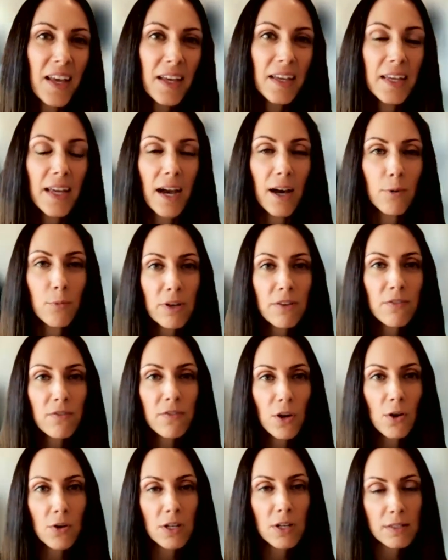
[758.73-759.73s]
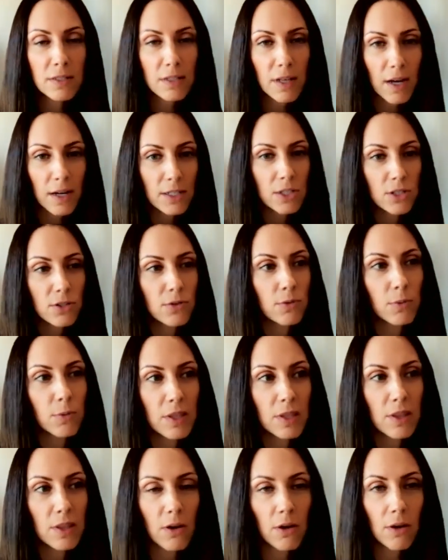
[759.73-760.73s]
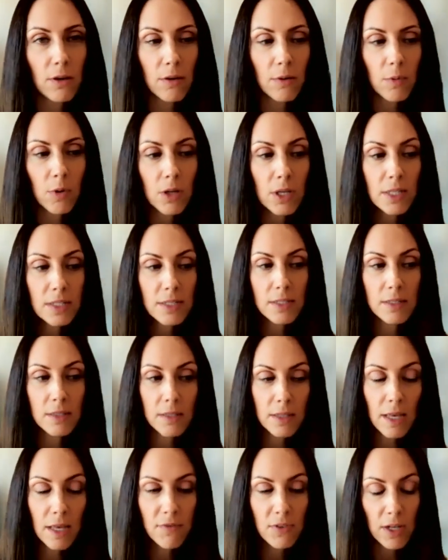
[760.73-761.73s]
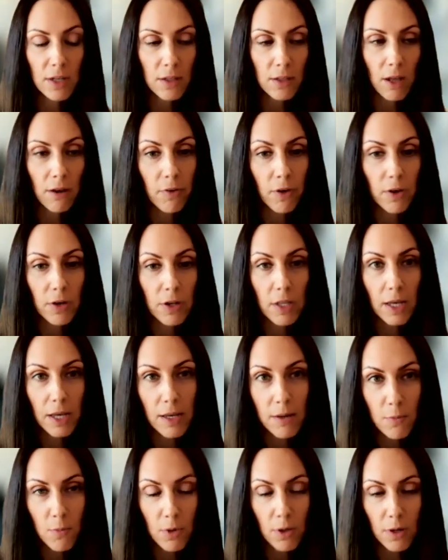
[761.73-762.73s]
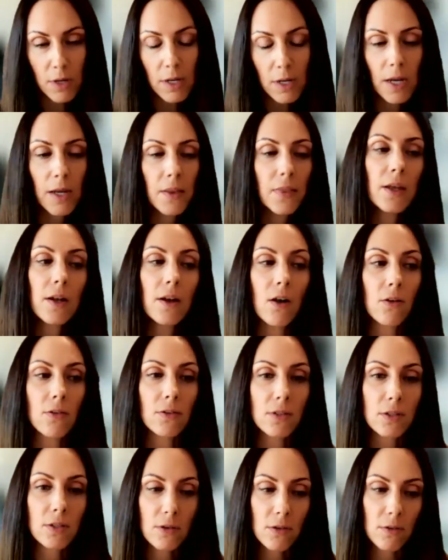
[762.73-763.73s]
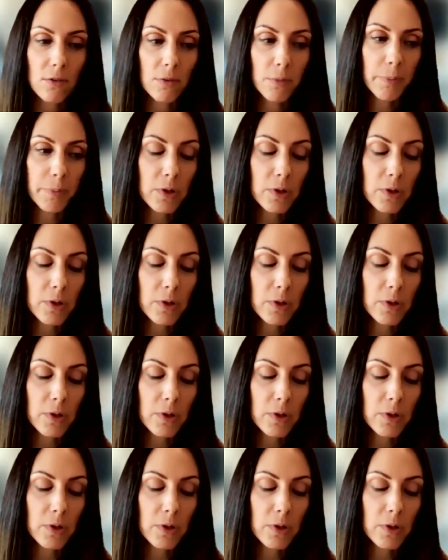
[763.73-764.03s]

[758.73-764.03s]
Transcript: Yeah, and we've noticed that too with they've done a lot of our client work and then also